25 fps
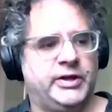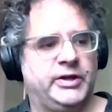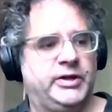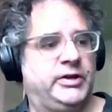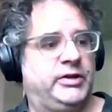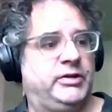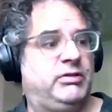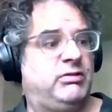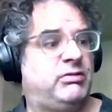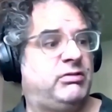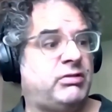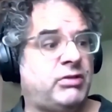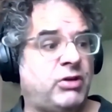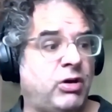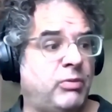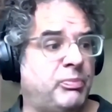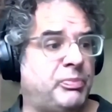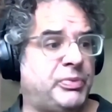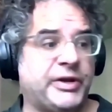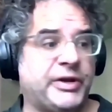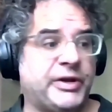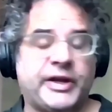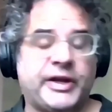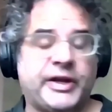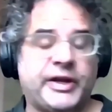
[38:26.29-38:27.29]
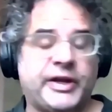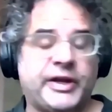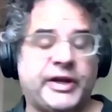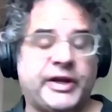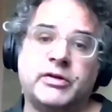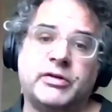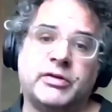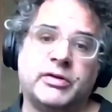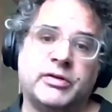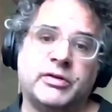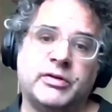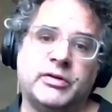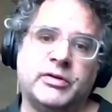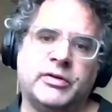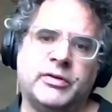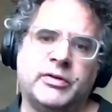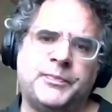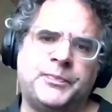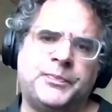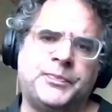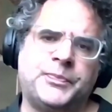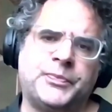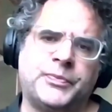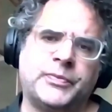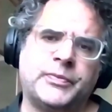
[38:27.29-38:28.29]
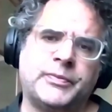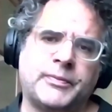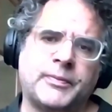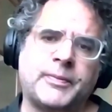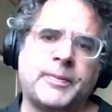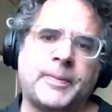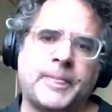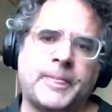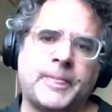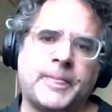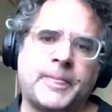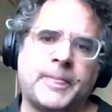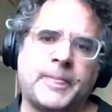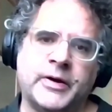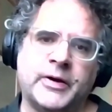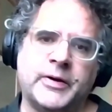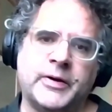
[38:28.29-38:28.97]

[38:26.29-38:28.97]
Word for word: It's complicated. Mm.